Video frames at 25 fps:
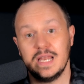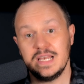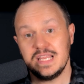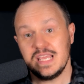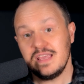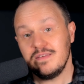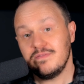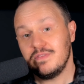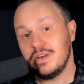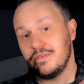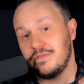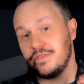And
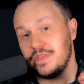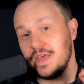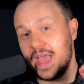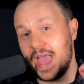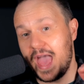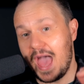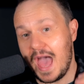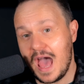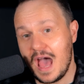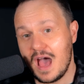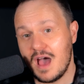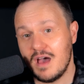even if they
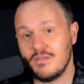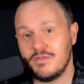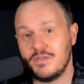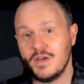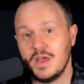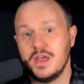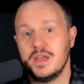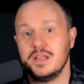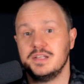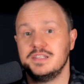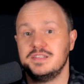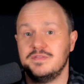have
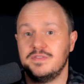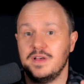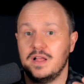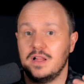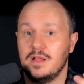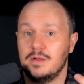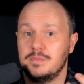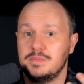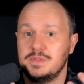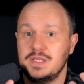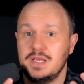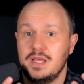
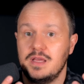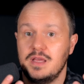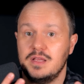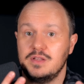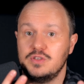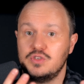developed